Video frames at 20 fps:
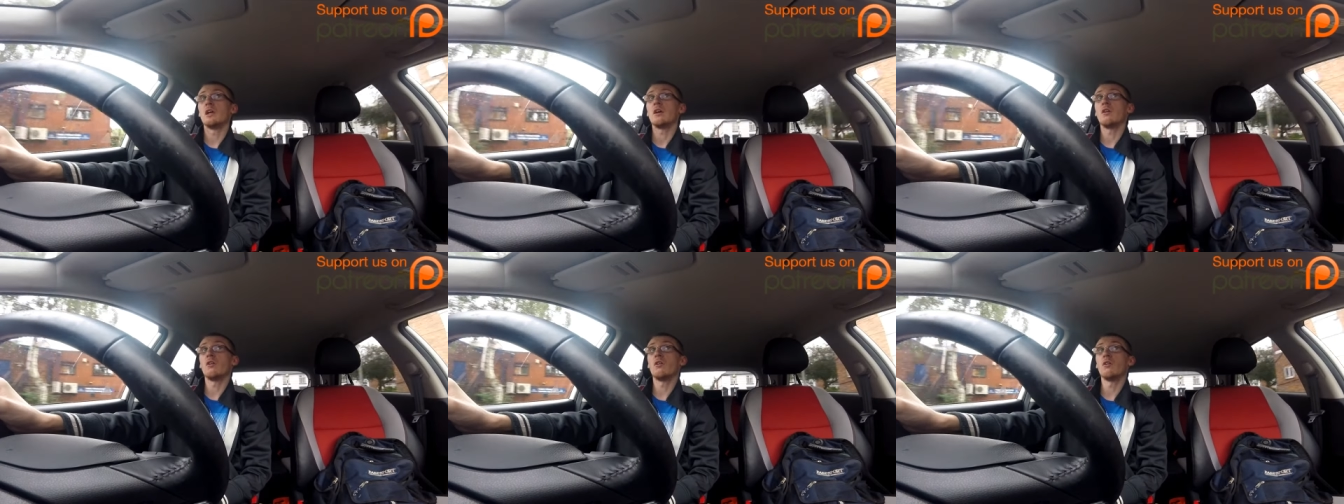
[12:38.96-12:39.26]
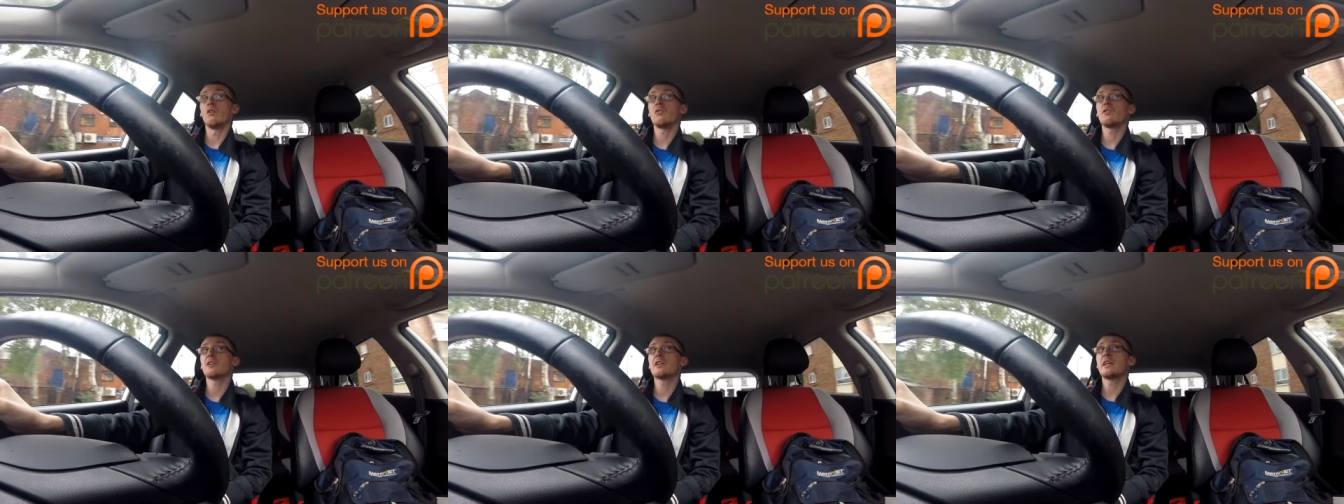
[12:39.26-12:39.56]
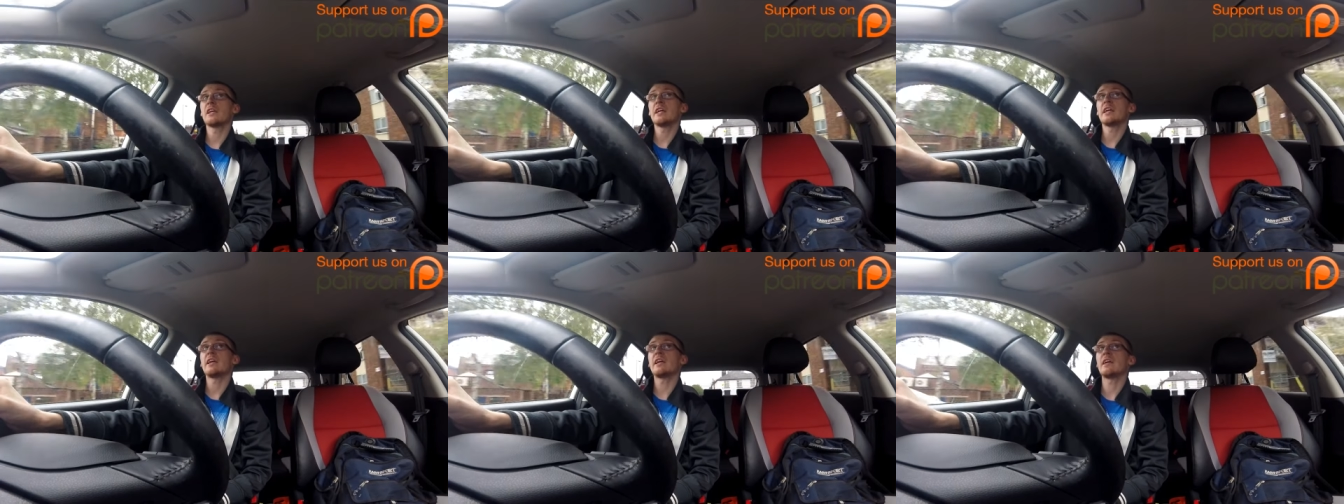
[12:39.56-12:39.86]
all the
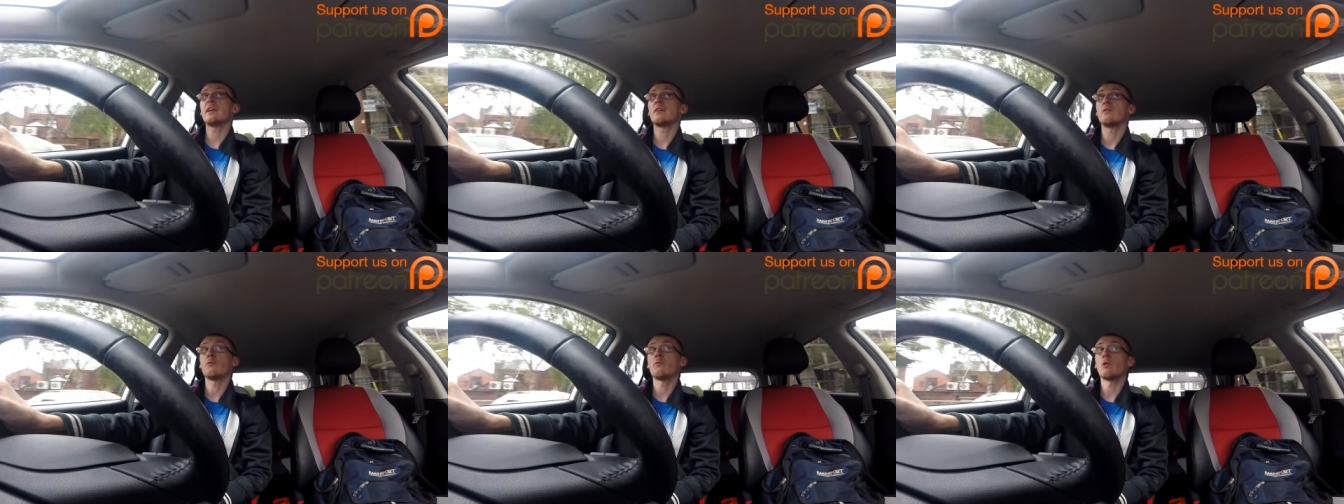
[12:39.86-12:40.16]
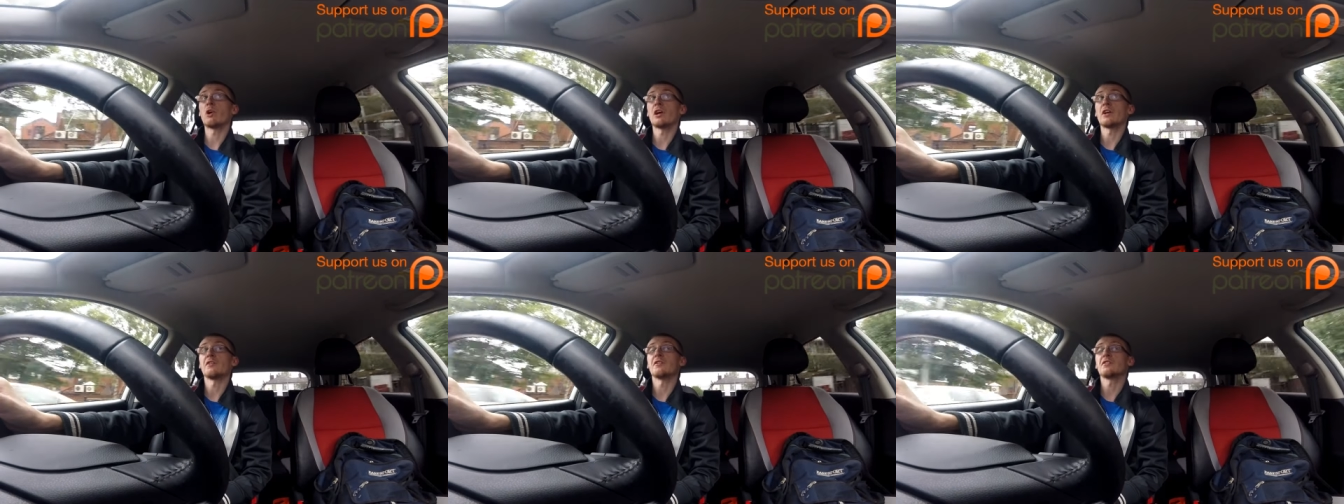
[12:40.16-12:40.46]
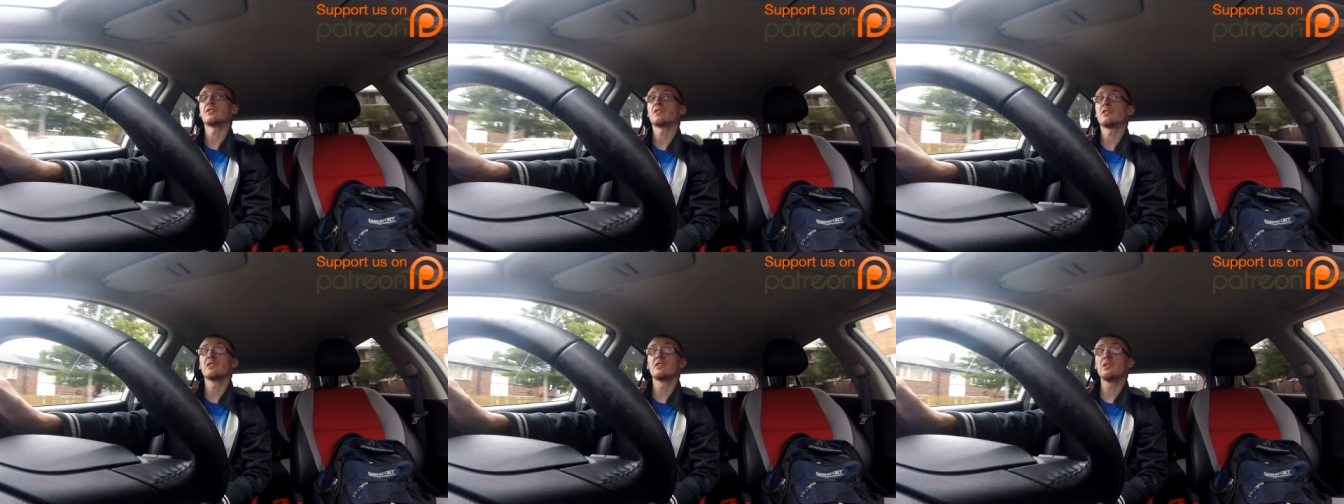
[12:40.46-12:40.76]
gear
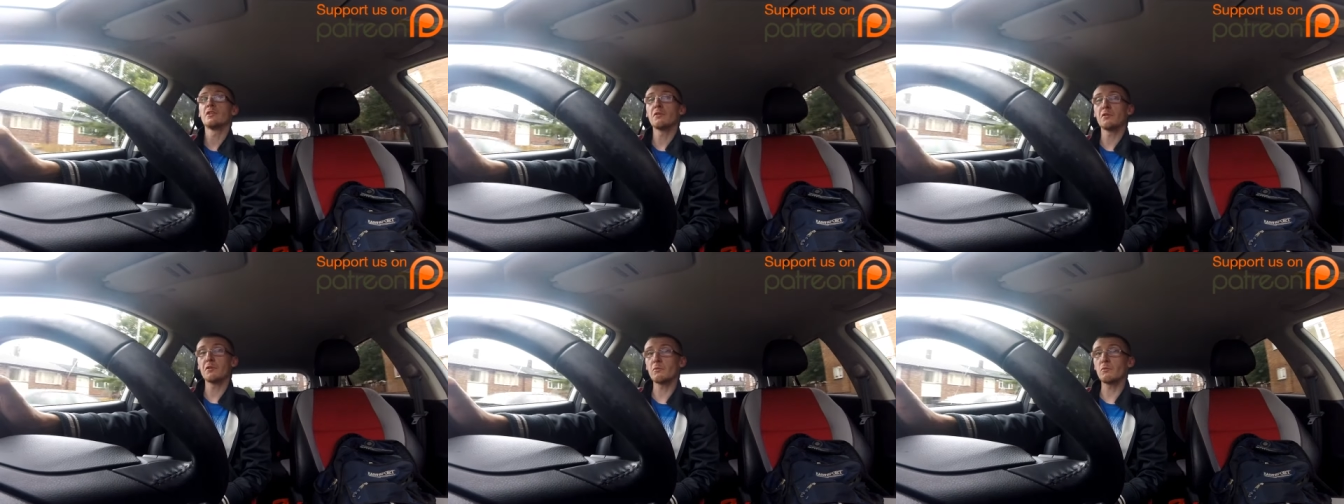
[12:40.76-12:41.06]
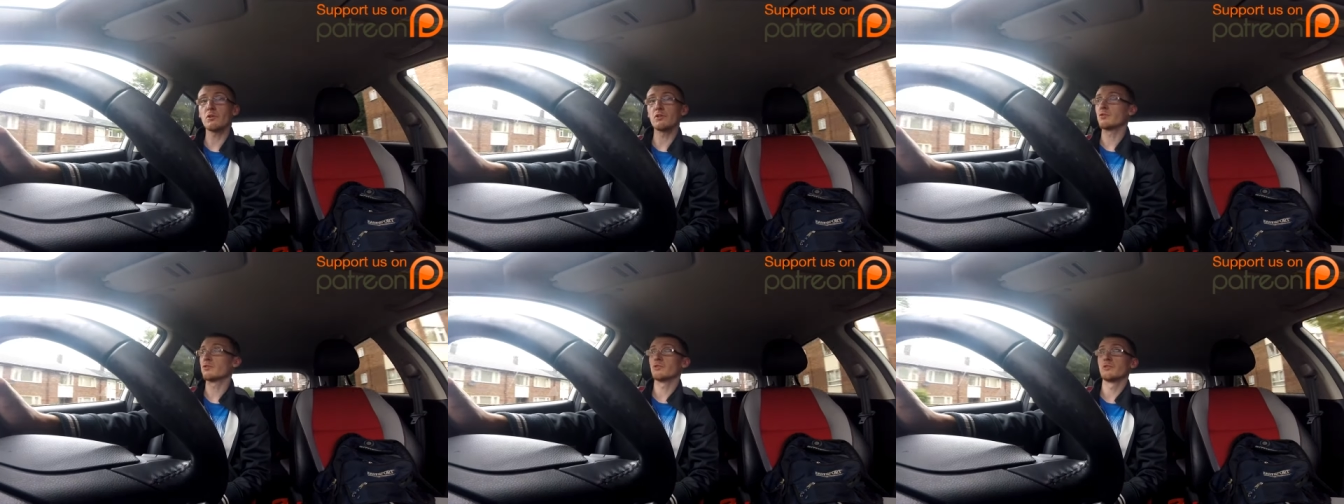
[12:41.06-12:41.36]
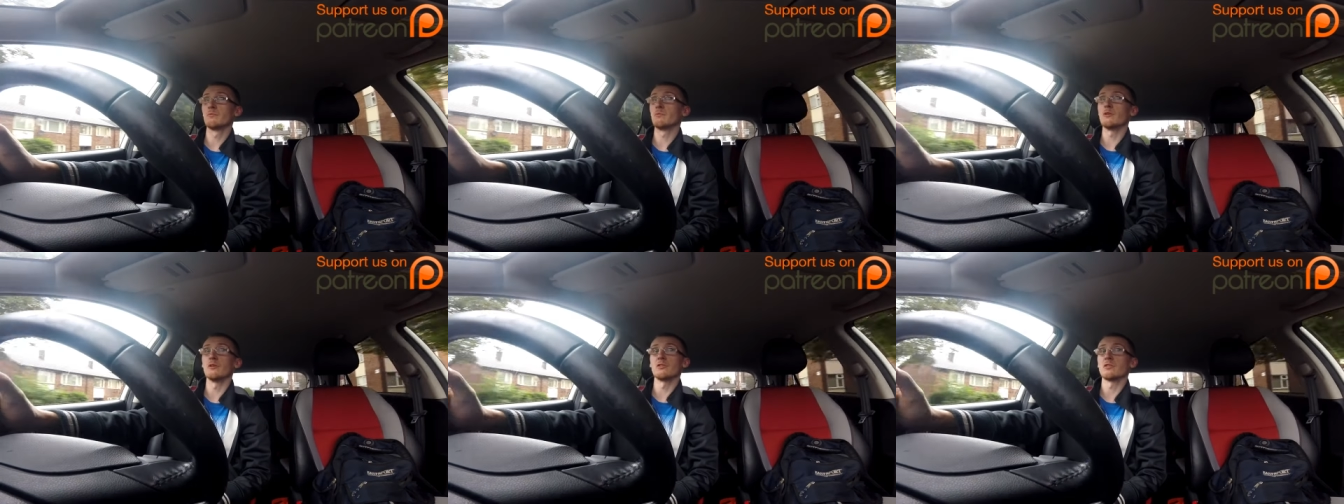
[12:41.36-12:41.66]
wires, they're the only ones on
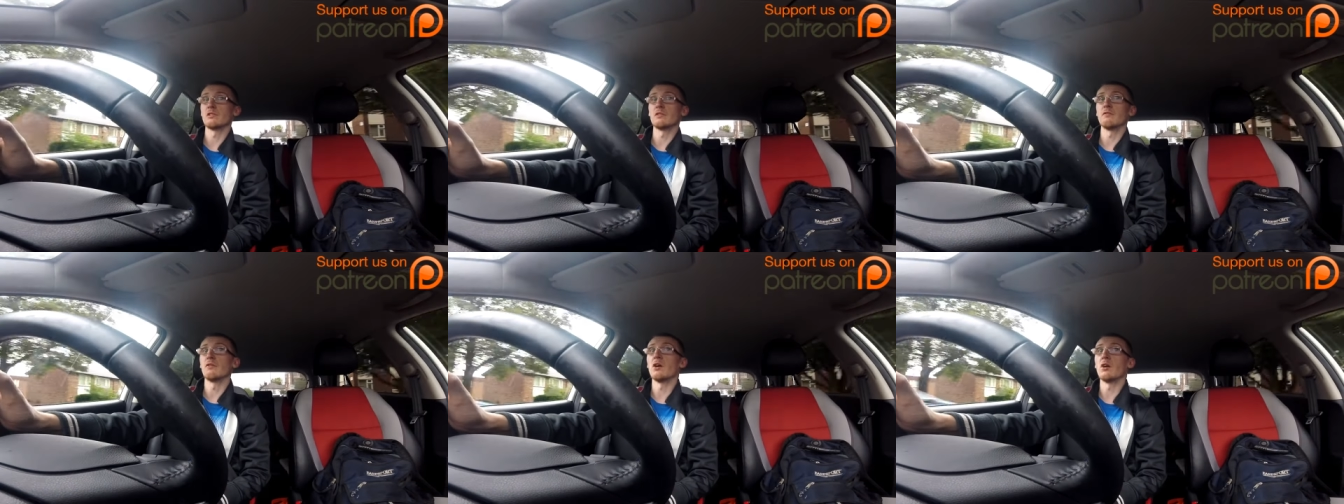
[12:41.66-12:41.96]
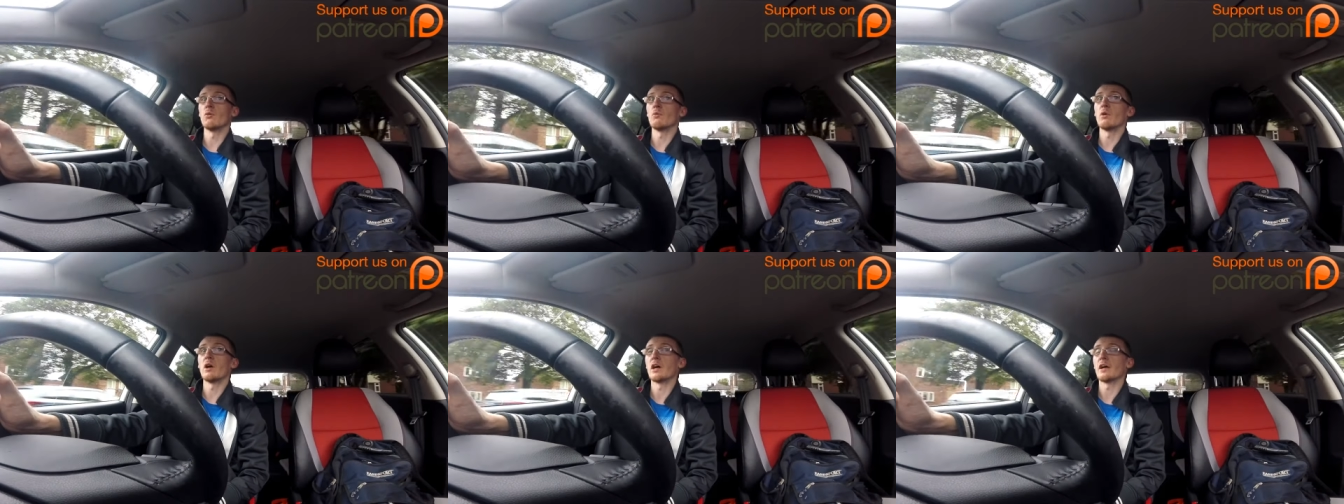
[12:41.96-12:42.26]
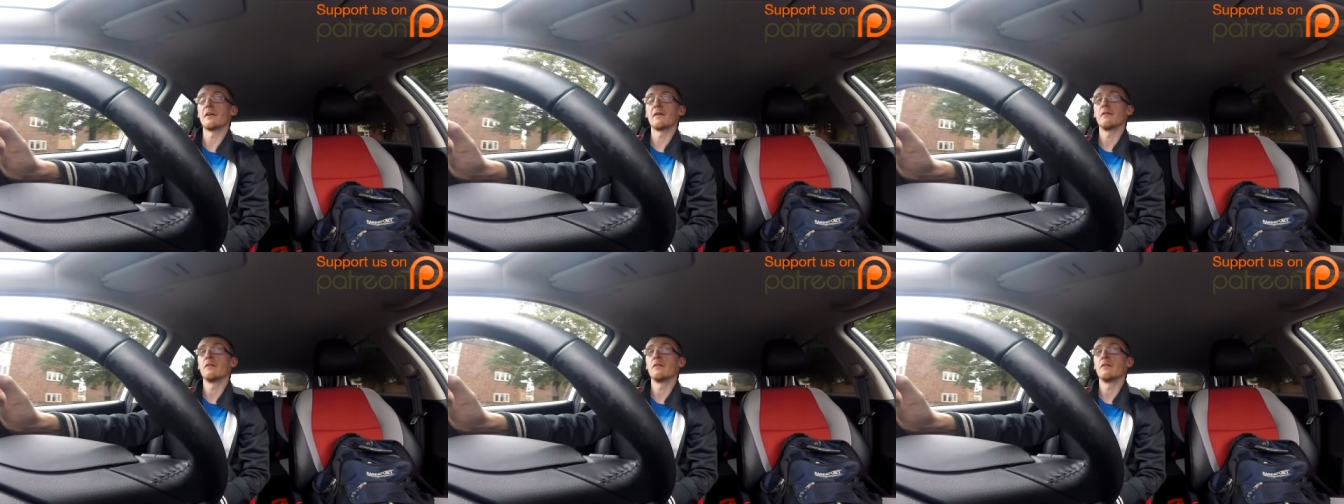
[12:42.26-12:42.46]
the bus that are white,